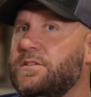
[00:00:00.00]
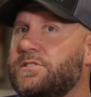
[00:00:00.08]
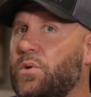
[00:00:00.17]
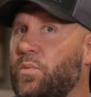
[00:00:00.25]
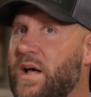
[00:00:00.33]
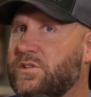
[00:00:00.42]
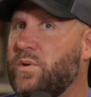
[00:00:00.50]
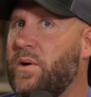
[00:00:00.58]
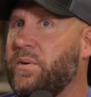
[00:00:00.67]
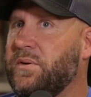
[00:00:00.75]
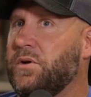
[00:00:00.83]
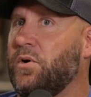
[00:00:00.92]
So that's
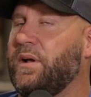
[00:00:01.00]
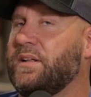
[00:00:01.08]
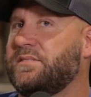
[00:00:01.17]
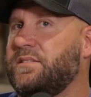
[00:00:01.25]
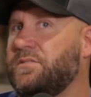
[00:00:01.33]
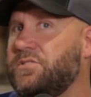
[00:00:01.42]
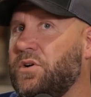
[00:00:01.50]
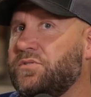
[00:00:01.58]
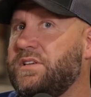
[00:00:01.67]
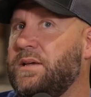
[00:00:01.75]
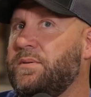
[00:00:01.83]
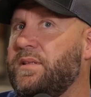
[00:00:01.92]
why we would go against the show
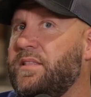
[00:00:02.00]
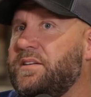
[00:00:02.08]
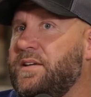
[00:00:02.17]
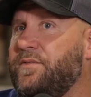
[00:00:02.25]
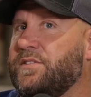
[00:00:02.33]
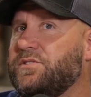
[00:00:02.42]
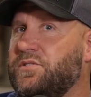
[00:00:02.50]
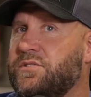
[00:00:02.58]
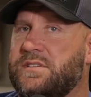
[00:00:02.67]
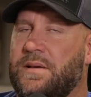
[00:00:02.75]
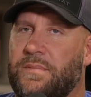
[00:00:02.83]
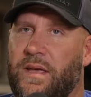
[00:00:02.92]
team, and then the defense would do
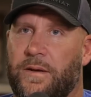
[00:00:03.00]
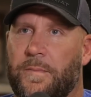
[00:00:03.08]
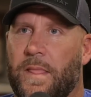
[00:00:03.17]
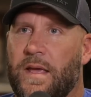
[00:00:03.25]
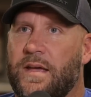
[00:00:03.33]
the same thing.